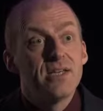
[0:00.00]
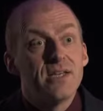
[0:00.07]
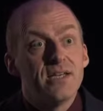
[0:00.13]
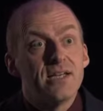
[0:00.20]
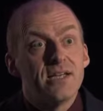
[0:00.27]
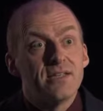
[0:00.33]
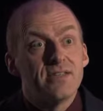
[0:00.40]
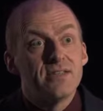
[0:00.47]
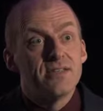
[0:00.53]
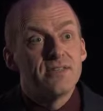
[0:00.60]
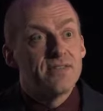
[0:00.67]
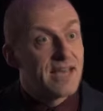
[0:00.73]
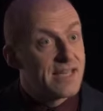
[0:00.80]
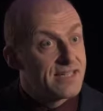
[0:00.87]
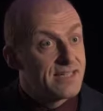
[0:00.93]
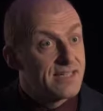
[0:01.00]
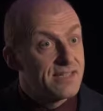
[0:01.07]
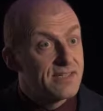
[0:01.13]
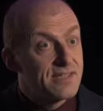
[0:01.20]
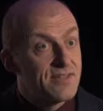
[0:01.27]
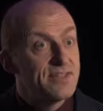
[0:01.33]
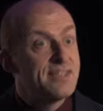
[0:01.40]
and that
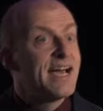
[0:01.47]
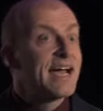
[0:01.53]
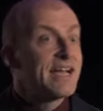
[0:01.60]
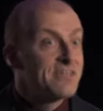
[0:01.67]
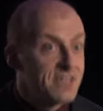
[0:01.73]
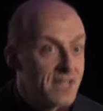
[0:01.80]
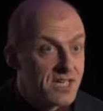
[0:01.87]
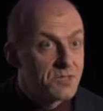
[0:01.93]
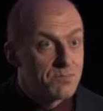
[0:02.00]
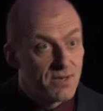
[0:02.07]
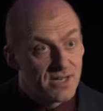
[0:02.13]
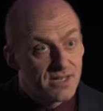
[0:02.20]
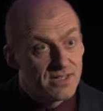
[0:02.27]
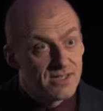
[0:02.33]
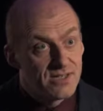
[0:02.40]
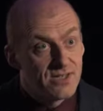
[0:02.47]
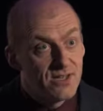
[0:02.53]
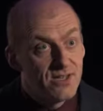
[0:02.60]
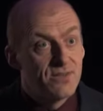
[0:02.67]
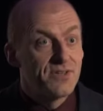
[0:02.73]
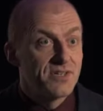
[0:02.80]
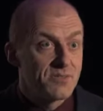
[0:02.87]
is the dance aspect
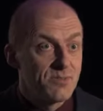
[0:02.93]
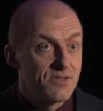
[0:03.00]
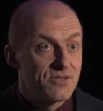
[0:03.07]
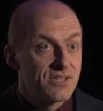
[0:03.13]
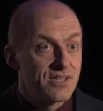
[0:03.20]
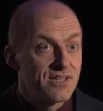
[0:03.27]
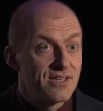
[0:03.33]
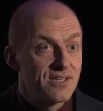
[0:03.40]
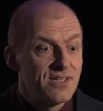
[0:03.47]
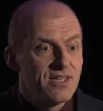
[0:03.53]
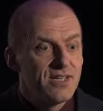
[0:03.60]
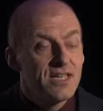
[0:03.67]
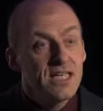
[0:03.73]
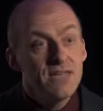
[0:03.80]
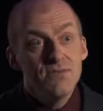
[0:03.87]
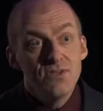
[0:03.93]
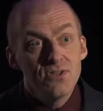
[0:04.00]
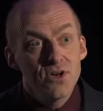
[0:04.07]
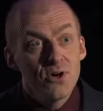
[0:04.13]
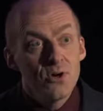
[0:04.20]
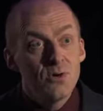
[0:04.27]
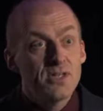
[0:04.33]
of this music. Even
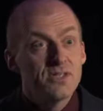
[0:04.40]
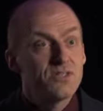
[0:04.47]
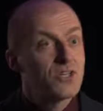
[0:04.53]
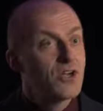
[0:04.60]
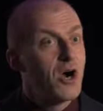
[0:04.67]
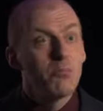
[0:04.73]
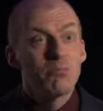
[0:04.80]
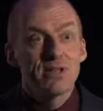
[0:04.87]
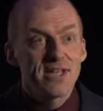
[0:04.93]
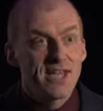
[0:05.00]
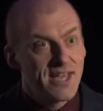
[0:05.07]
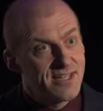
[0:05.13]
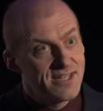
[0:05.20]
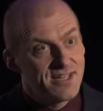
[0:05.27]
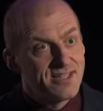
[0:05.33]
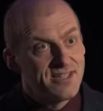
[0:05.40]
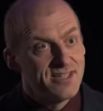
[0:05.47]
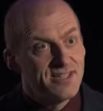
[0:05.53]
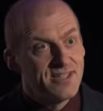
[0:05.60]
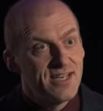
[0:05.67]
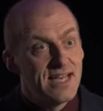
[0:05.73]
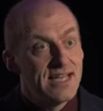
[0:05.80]
though it's complicated
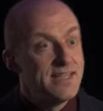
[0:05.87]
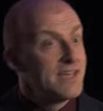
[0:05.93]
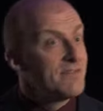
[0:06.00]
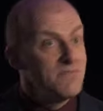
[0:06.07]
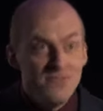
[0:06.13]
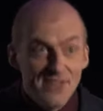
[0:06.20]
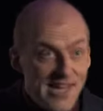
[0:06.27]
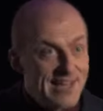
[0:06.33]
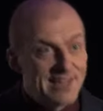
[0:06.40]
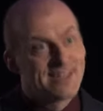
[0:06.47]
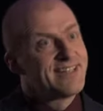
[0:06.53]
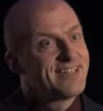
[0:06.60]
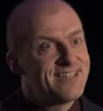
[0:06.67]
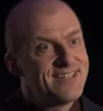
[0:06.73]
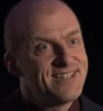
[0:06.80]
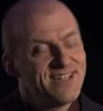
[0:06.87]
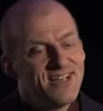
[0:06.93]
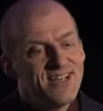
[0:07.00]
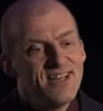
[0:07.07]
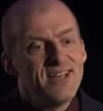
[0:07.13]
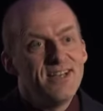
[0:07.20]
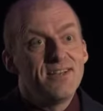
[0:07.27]
and they've nailed it,
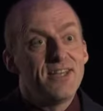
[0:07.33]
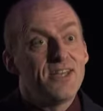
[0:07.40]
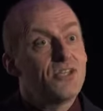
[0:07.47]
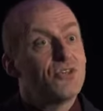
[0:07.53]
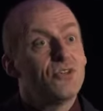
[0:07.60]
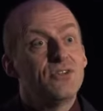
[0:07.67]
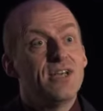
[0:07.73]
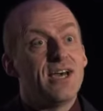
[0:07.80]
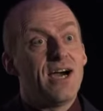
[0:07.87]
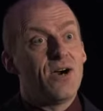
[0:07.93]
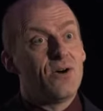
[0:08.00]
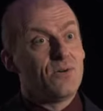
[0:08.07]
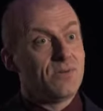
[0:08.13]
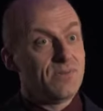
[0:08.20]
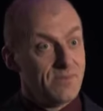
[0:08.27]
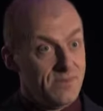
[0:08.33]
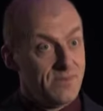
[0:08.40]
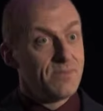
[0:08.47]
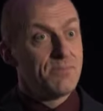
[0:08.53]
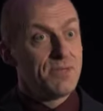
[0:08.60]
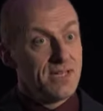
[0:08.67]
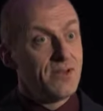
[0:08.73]
they should now
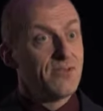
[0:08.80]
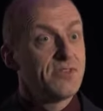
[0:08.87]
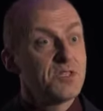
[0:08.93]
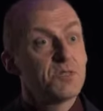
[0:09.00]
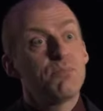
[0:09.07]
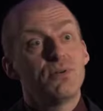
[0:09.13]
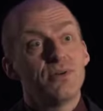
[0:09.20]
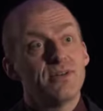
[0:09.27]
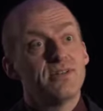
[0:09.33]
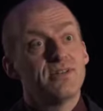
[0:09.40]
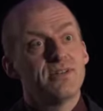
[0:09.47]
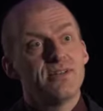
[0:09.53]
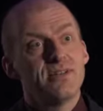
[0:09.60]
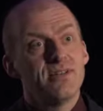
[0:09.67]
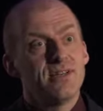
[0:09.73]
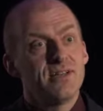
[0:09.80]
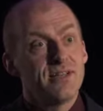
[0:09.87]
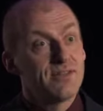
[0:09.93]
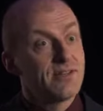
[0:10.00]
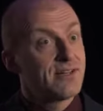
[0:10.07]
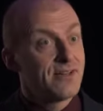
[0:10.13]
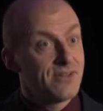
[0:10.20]
be on this point in
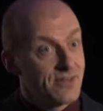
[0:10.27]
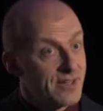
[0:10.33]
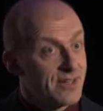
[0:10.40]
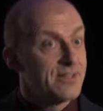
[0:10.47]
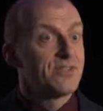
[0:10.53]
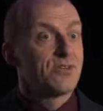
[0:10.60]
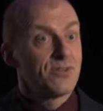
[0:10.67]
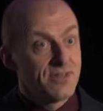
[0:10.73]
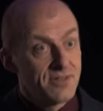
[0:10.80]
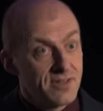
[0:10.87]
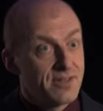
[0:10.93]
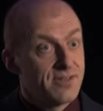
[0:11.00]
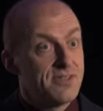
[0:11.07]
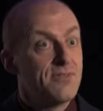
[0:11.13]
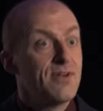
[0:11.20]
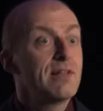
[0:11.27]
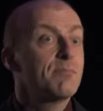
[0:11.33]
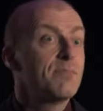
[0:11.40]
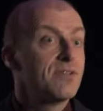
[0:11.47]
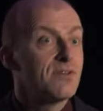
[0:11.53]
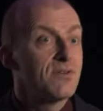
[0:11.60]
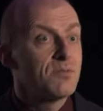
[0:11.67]
their careers or in their
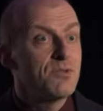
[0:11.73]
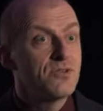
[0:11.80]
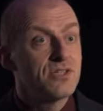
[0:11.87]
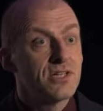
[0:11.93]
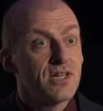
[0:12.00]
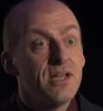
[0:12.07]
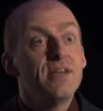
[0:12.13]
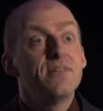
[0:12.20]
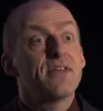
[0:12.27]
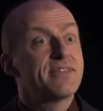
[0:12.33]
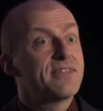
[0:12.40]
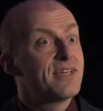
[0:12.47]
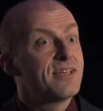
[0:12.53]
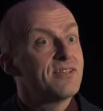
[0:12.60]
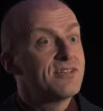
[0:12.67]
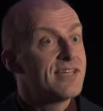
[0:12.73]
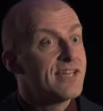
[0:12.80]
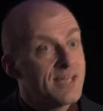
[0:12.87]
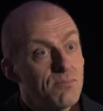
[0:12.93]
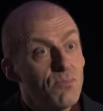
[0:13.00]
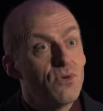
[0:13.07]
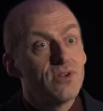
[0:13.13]
development of the music that they can
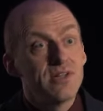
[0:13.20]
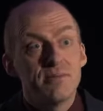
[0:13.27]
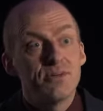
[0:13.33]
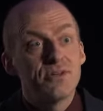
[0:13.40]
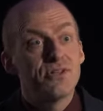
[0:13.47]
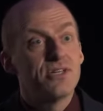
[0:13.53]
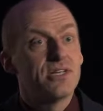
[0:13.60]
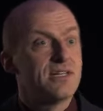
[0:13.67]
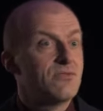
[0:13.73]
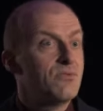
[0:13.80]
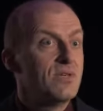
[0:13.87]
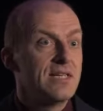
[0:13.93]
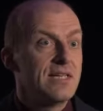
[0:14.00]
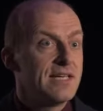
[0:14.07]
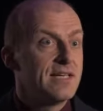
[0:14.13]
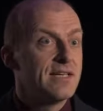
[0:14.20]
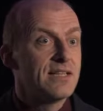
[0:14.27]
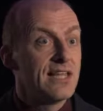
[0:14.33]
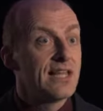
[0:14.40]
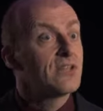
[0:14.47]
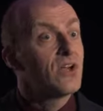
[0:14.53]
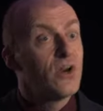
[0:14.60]
take more liberty and really
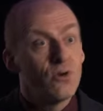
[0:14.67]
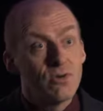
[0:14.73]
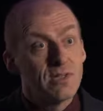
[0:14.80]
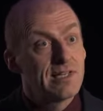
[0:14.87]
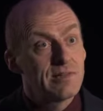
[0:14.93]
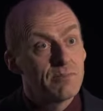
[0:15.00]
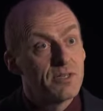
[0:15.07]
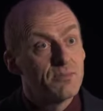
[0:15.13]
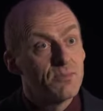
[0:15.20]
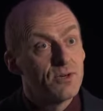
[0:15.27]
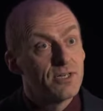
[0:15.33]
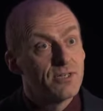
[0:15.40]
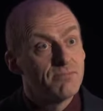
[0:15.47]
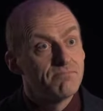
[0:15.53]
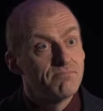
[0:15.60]
let go a little bit more.